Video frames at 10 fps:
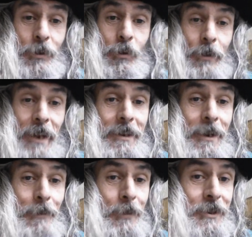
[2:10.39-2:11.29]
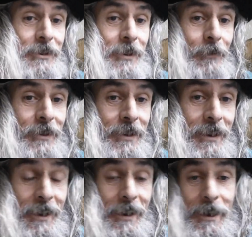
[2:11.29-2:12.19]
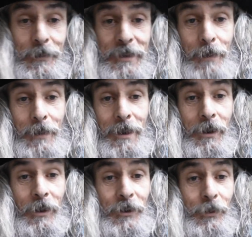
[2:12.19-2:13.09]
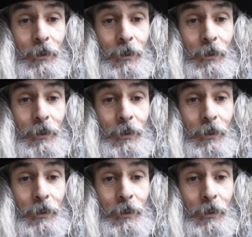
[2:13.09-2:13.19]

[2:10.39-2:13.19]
Oh, that number 17, that comes up a lot.